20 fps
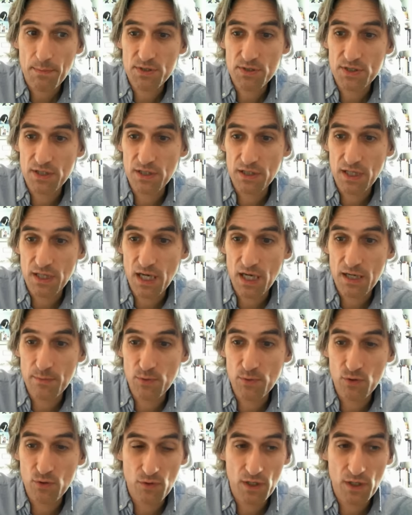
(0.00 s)
in the game,
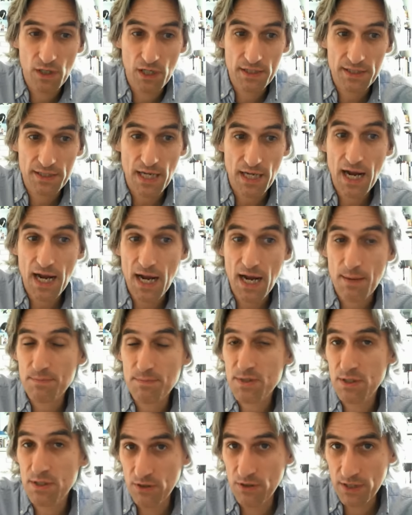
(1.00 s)
you'll realise
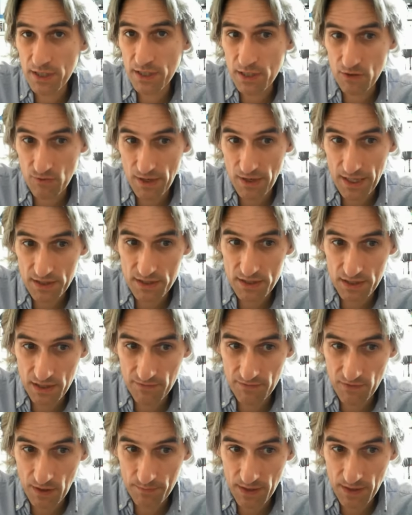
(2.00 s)
absolutely correct to
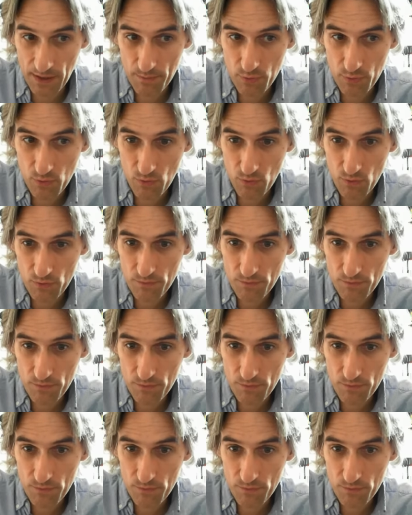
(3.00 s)
give up that pawn.